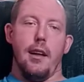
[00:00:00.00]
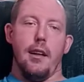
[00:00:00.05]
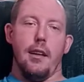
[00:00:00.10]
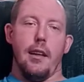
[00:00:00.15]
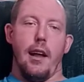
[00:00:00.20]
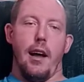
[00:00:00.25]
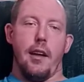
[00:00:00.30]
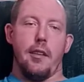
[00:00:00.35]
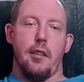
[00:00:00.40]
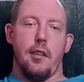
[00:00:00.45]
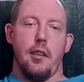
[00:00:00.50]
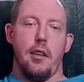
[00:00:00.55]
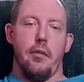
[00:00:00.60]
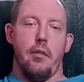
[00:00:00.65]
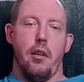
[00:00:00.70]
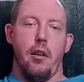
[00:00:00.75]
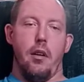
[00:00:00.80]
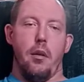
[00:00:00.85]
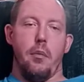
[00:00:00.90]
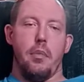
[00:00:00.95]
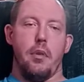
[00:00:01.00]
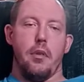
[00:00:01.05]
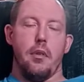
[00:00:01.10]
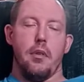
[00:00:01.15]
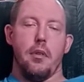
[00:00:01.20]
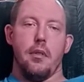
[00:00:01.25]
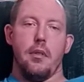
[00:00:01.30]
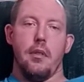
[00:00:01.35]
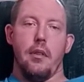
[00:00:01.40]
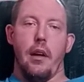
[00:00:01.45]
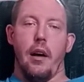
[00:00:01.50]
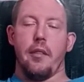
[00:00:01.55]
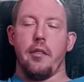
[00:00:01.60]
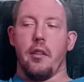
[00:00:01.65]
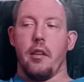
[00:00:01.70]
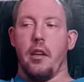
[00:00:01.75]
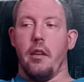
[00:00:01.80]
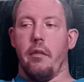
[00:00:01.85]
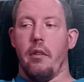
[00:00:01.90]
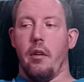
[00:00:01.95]
not to give
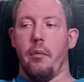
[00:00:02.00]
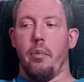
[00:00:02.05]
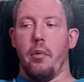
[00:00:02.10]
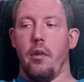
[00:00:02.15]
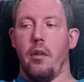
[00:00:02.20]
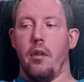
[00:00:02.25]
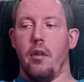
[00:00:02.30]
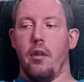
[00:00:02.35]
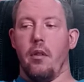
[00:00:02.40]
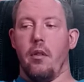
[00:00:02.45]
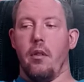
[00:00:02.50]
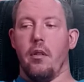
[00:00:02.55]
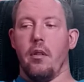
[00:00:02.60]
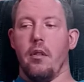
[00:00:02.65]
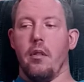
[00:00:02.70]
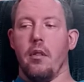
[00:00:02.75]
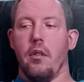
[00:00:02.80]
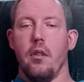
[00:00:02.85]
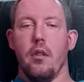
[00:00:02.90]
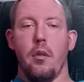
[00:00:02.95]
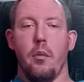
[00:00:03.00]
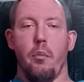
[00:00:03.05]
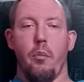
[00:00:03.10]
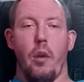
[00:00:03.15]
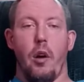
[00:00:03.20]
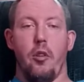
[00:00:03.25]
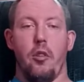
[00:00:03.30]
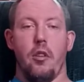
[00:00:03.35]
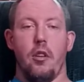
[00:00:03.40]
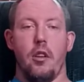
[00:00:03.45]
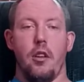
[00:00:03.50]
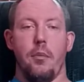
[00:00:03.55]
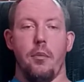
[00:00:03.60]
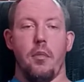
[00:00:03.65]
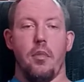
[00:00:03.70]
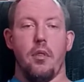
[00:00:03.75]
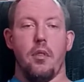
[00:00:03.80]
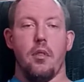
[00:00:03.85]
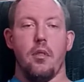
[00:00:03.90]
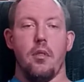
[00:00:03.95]
up on my
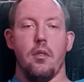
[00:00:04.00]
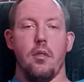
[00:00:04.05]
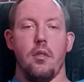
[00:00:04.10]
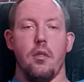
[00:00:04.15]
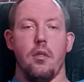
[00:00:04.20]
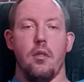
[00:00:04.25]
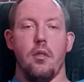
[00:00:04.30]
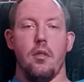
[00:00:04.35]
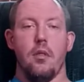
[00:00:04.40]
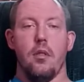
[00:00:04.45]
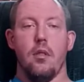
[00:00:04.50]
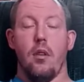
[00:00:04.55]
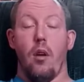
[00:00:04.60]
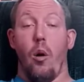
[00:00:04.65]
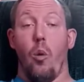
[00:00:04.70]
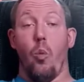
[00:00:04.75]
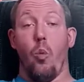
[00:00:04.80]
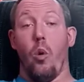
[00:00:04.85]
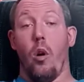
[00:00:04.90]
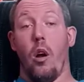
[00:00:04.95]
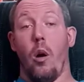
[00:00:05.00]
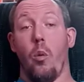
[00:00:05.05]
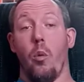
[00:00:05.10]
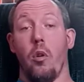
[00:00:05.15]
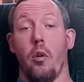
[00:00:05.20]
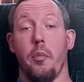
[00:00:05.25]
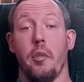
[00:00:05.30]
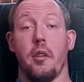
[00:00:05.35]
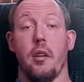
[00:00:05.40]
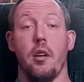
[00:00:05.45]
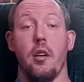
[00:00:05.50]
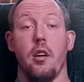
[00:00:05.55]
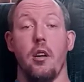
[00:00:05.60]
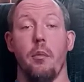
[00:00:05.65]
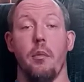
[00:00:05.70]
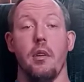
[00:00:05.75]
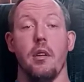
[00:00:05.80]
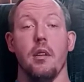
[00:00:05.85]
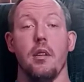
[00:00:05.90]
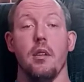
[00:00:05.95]
dreams, on what I want to become
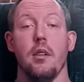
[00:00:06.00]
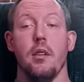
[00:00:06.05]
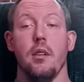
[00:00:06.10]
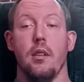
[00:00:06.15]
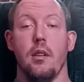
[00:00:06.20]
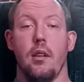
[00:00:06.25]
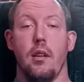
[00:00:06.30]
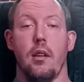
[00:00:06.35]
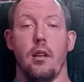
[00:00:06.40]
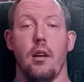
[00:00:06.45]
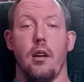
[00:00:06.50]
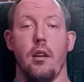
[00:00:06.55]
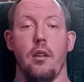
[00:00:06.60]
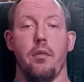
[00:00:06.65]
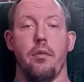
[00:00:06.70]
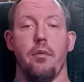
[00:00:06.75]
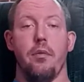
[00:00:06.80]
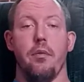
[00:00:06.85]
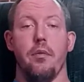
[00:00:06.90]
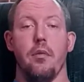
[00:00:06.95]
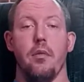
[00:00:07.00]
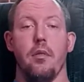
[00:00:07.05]
in life.